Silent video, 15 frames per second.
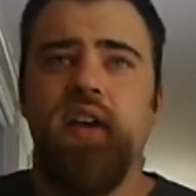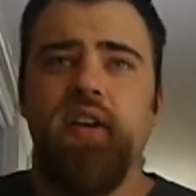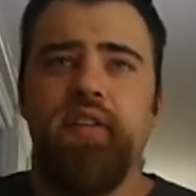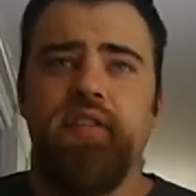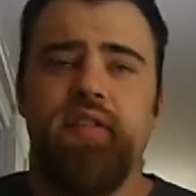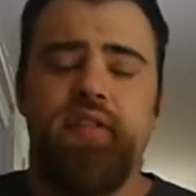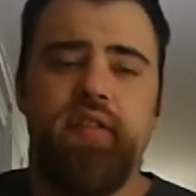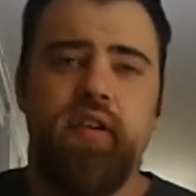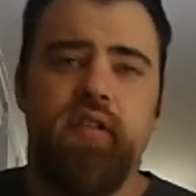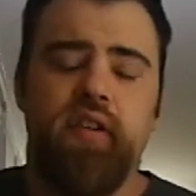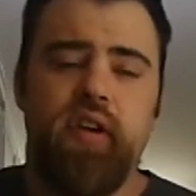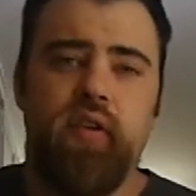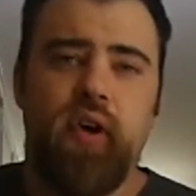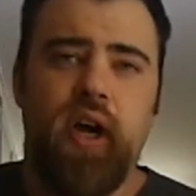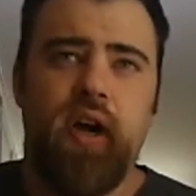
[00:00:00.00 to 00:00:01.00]

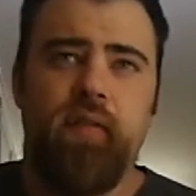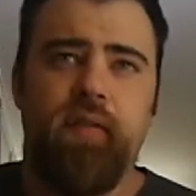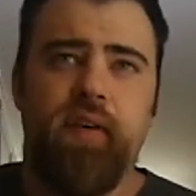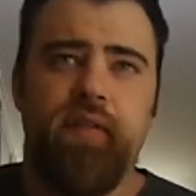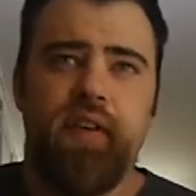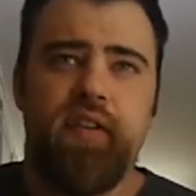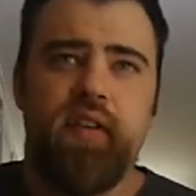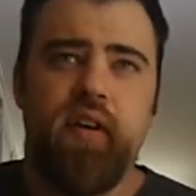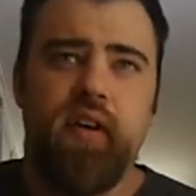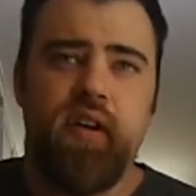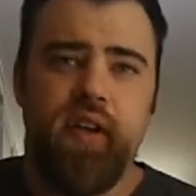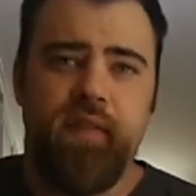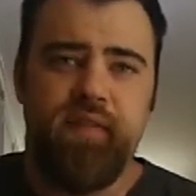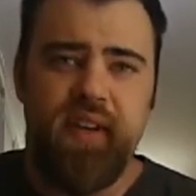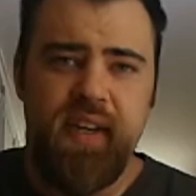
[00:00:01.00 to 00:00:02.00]
studio album. It's
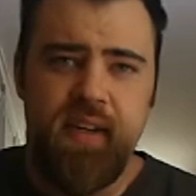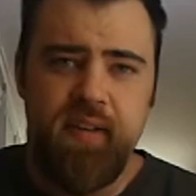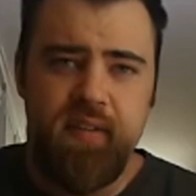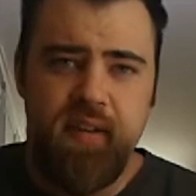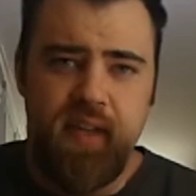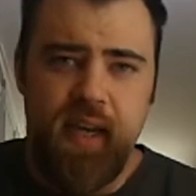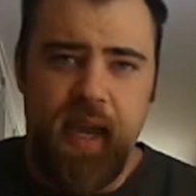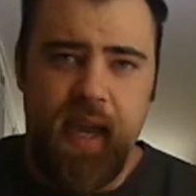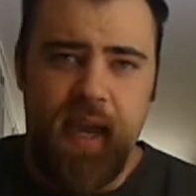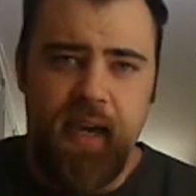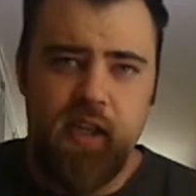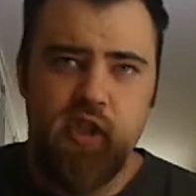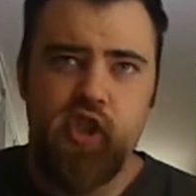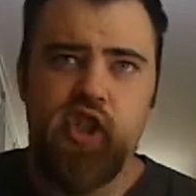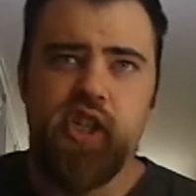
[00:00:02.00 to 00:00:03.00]
called um, Easy
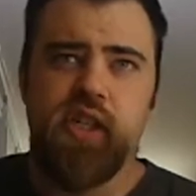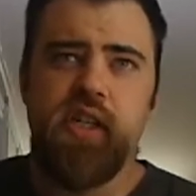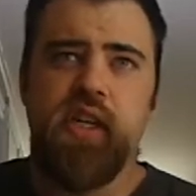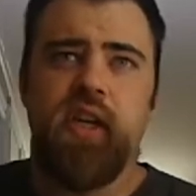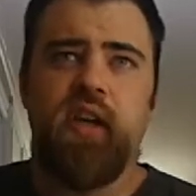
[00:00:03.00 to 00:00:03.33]
Action.